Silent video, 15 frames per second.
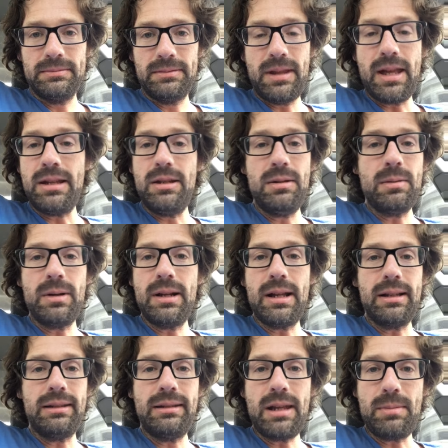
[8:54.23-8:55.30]
that you are
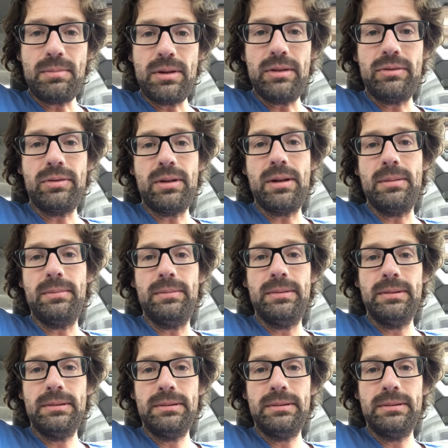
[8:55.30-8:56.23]
not separate from